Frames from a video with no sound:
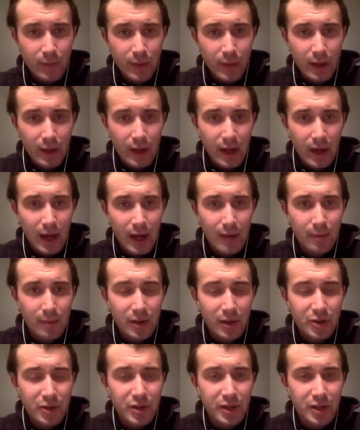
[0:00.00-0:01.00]
how
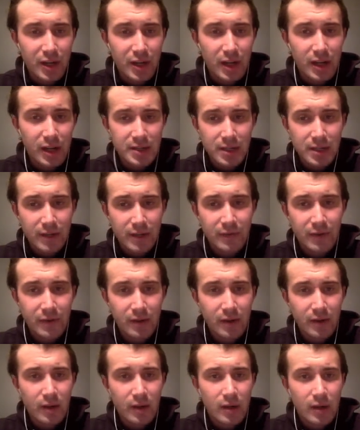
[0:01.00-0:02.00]
much your car's
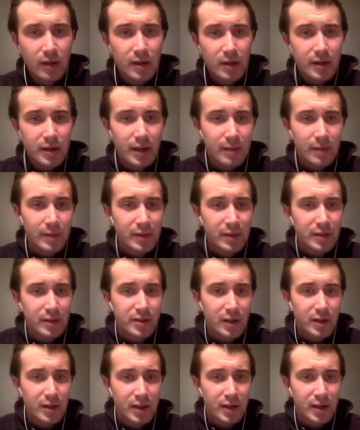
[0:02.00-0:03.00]
lifted, how big the
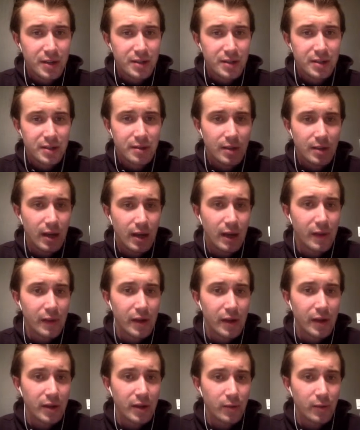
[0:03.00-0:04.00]
tires are that
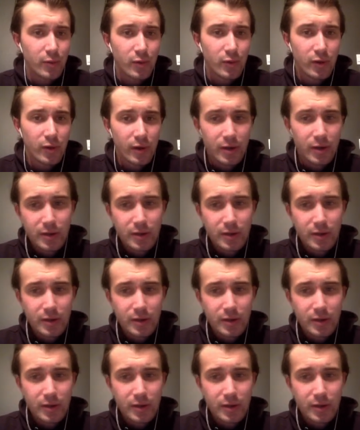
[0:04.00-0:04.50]
you're going to put on it.